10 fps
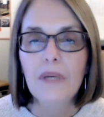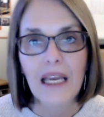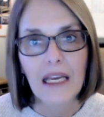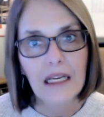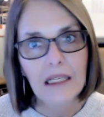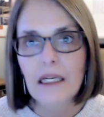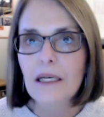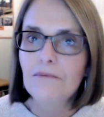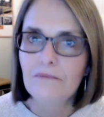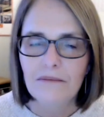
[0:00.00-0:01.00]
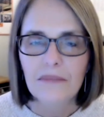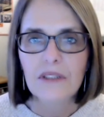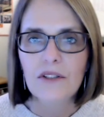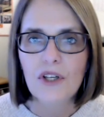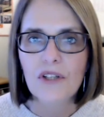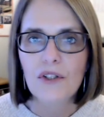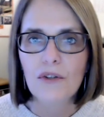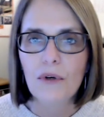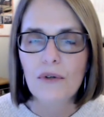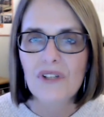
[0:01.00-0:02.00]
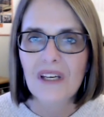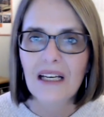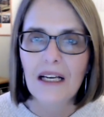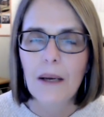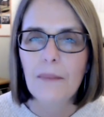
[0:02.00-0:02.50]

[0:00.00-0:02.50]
Income, adjusted gross income.